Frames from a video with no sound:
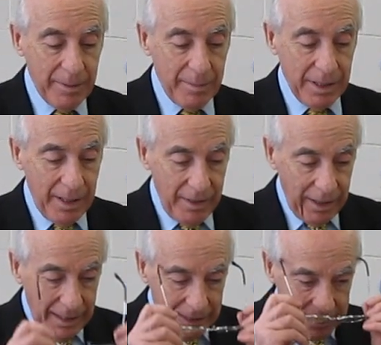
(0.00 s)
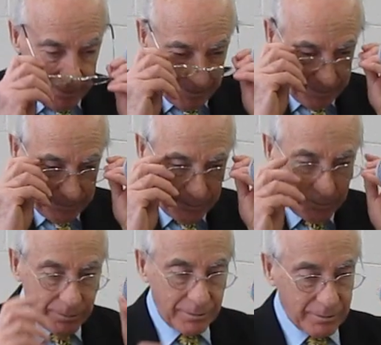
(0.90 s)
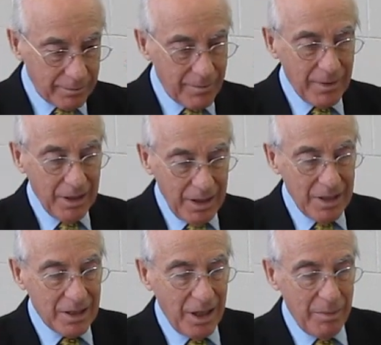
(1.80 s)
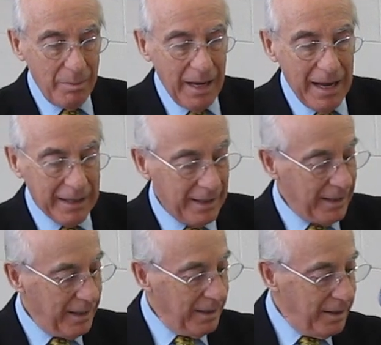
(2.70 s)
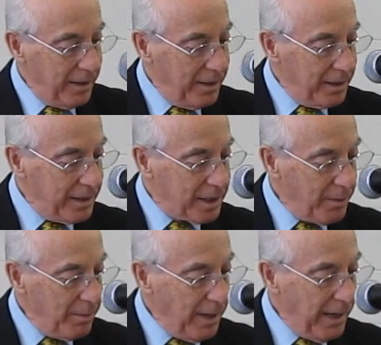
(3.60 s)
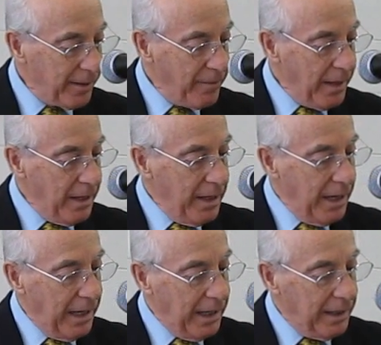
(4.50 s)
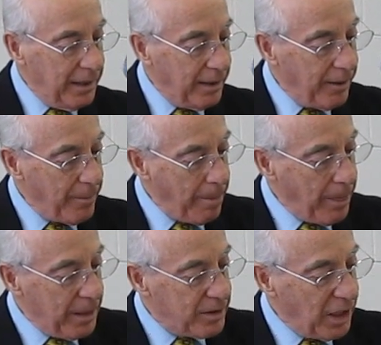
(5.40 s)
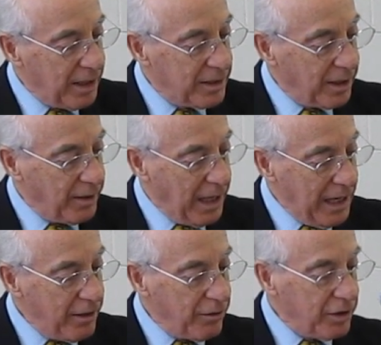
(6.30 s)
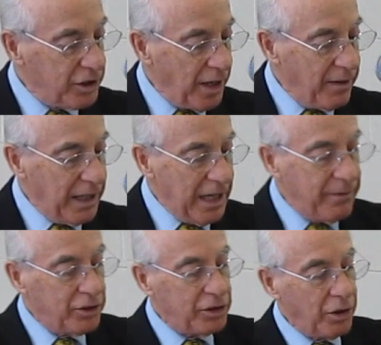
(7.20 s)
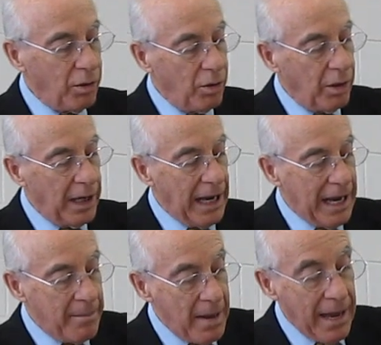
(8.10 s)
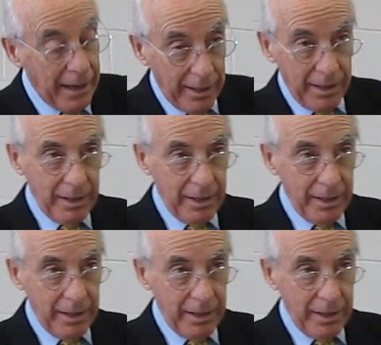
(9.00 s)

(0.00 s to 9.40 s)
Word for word: But nonetheless, he's coming back. He's coming back. And uh, it says at the end of verse 7, even so, amen.